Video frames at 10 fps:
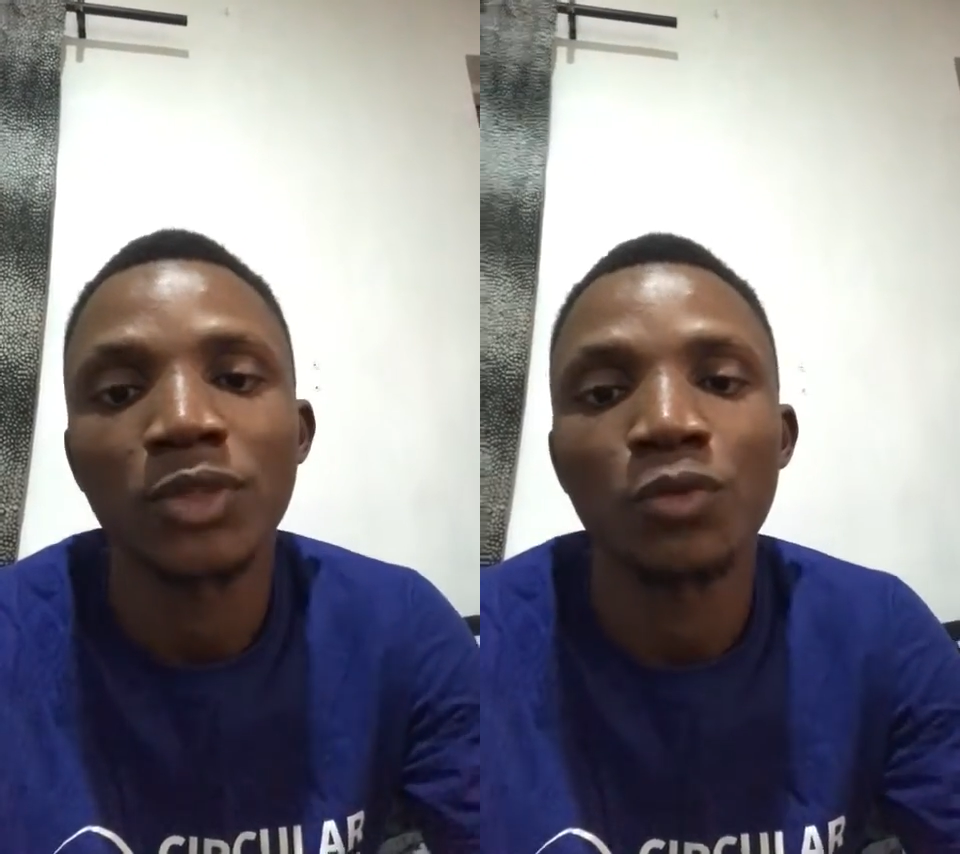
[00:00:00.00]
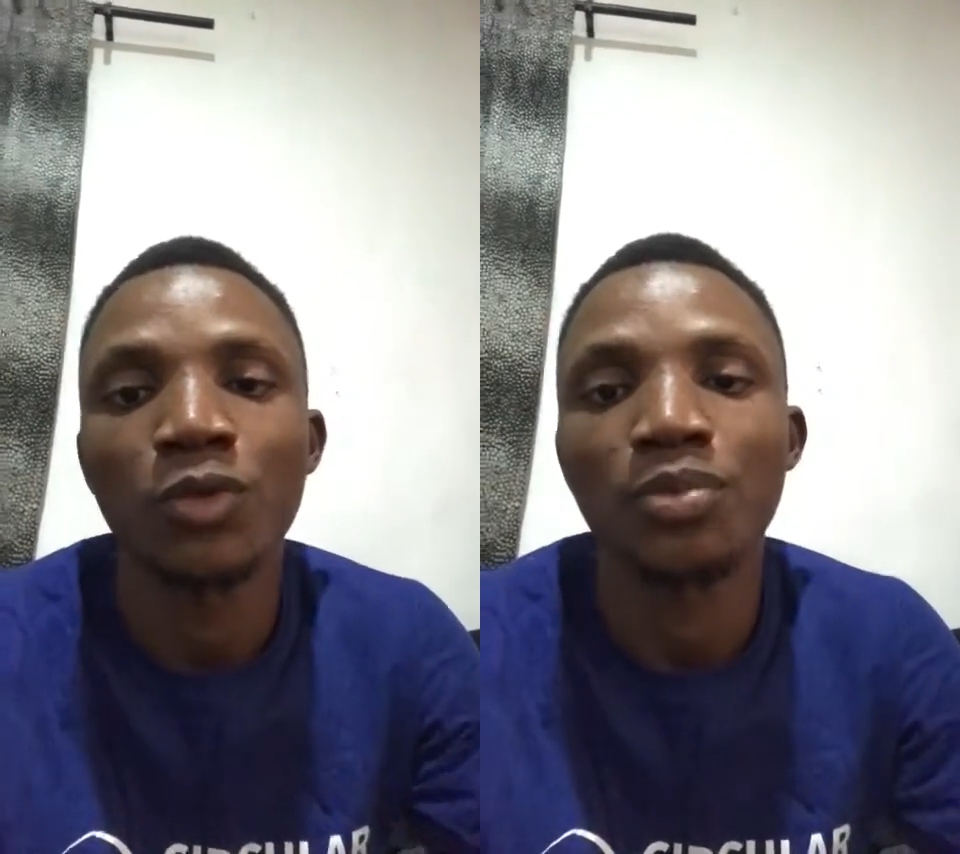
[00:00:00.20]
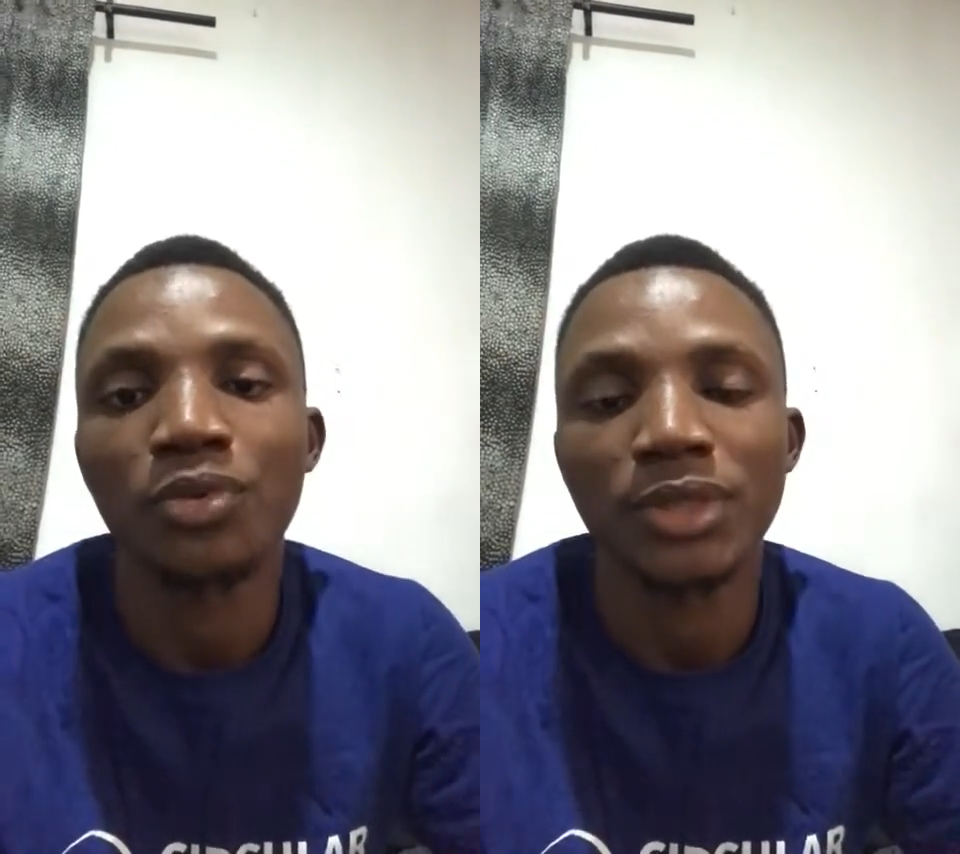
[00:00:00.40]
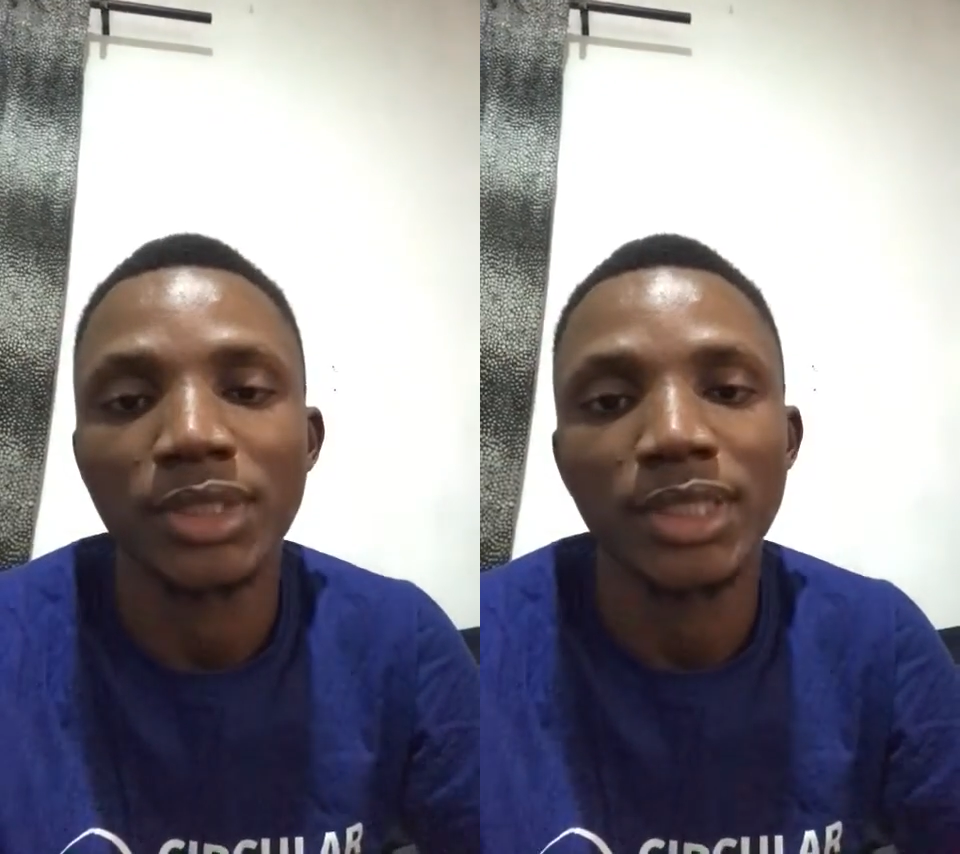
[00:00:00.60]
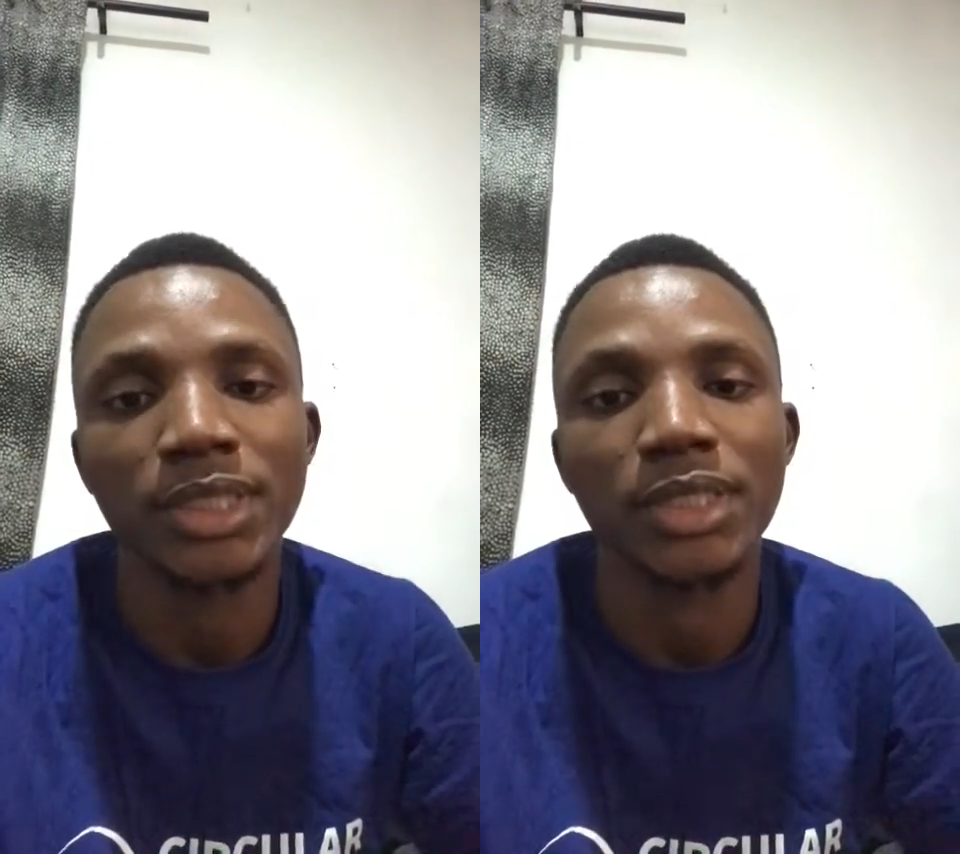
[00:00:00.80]
we
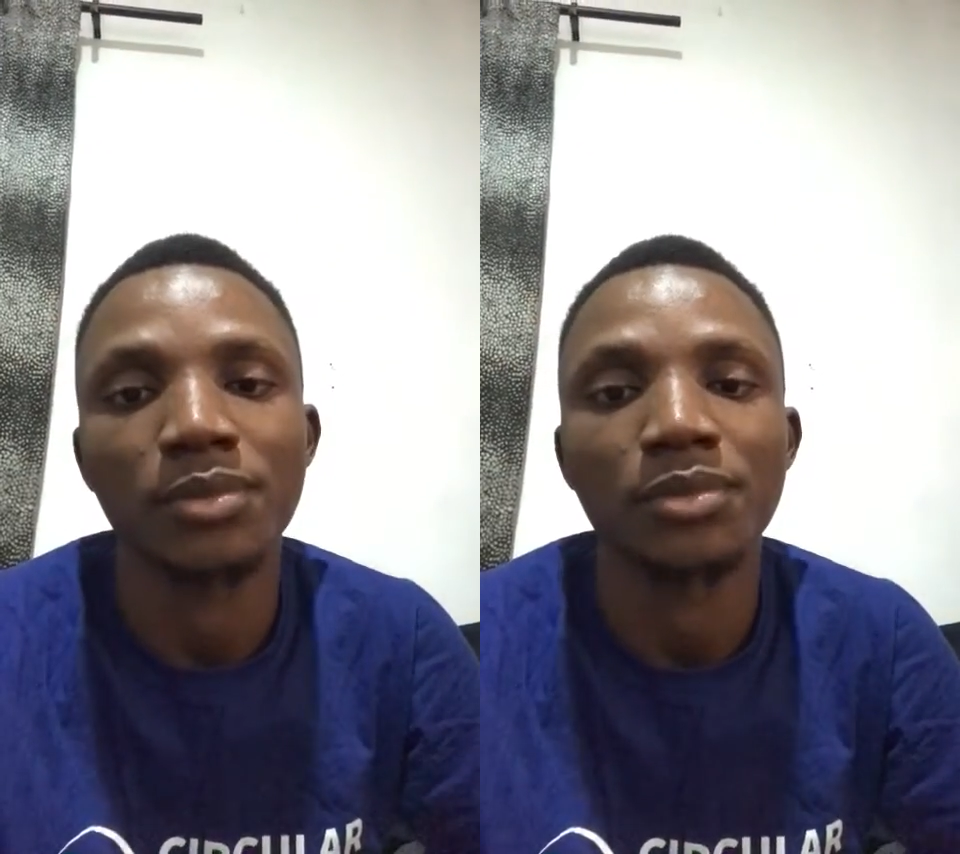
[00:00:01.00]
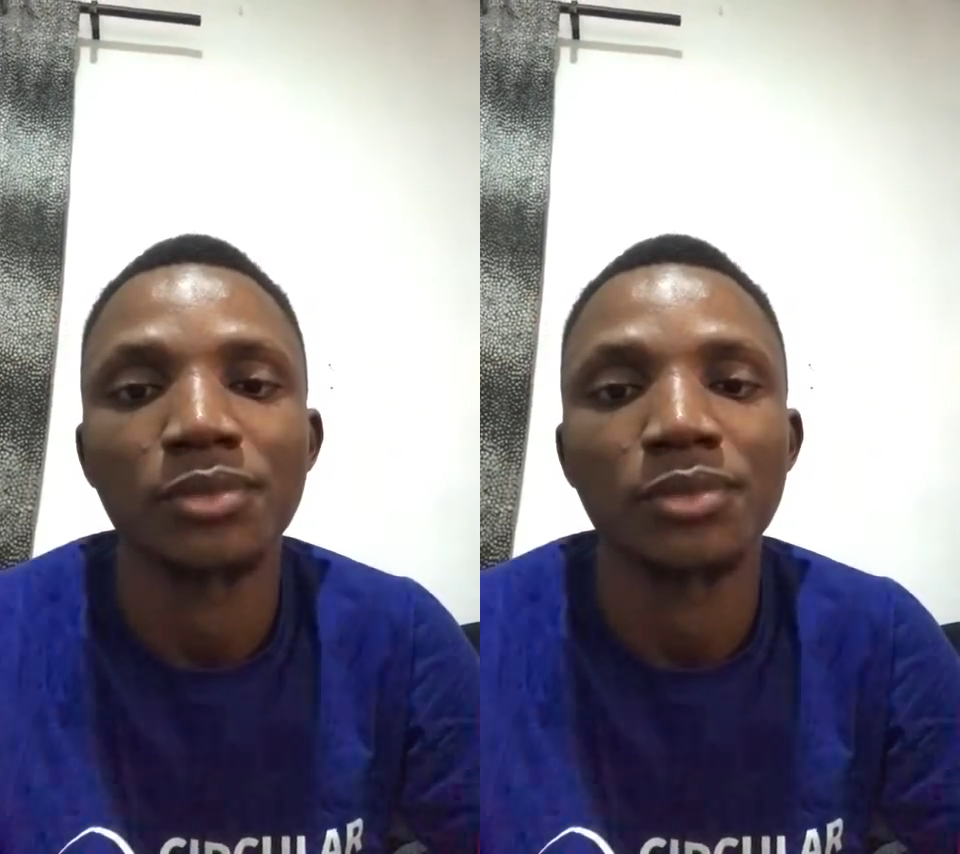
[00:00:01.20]
process them